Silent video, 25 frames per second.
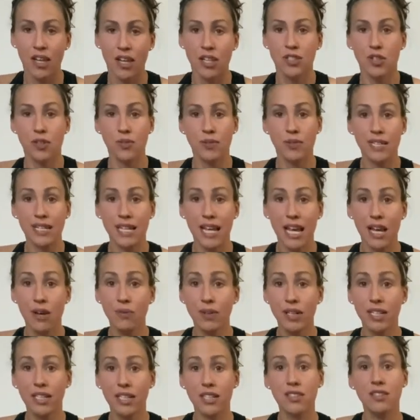So
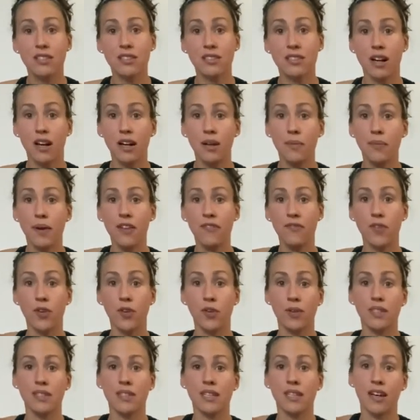today we're gonna start by
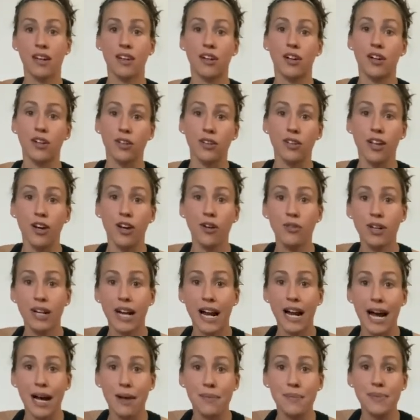focusing on our lower
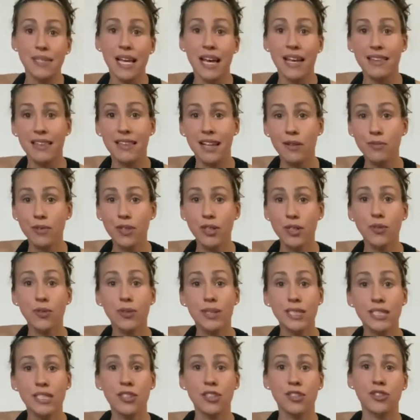abs and then we're
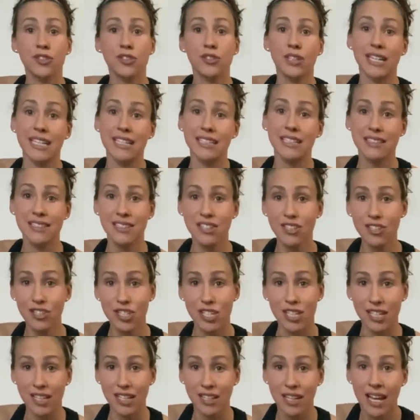going to
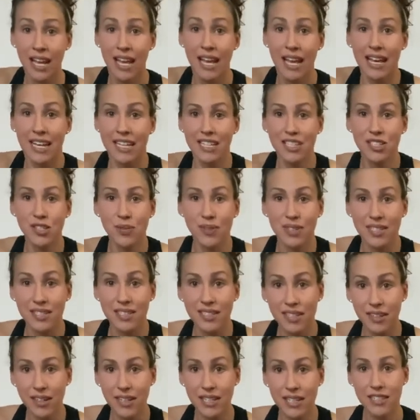transition into a
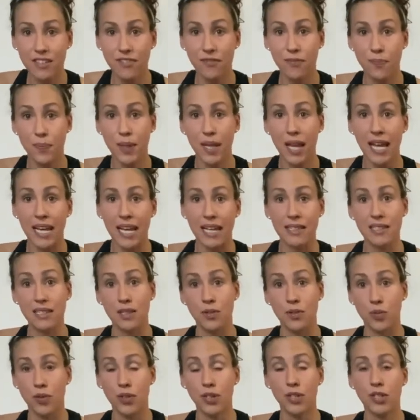series of
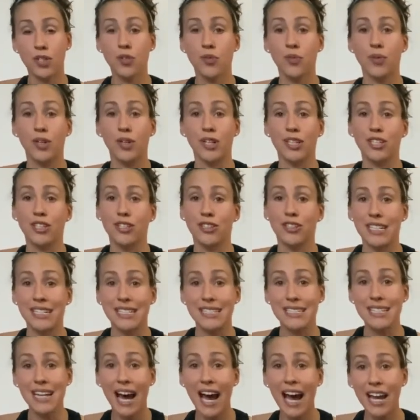planks in order to work your
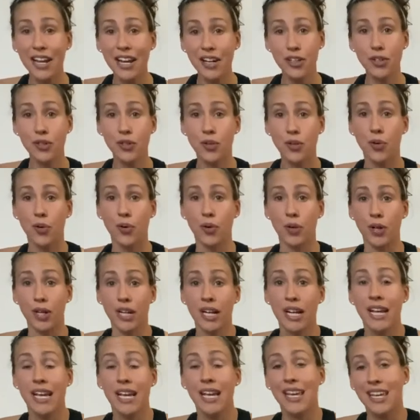entire
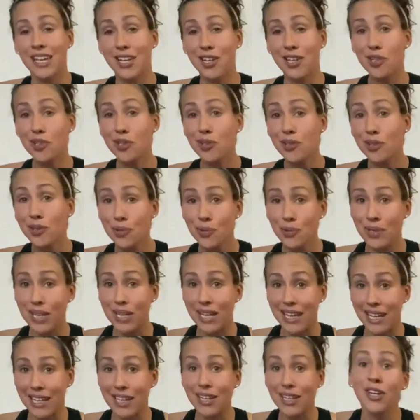core,
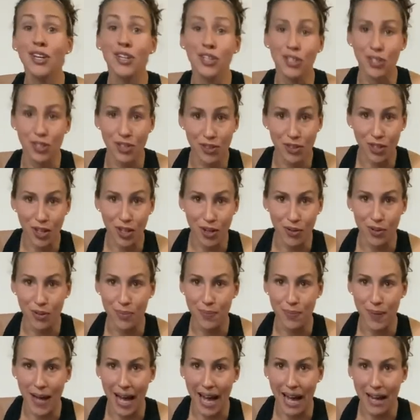including your
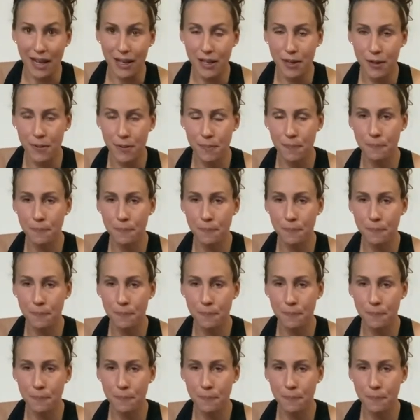lower back.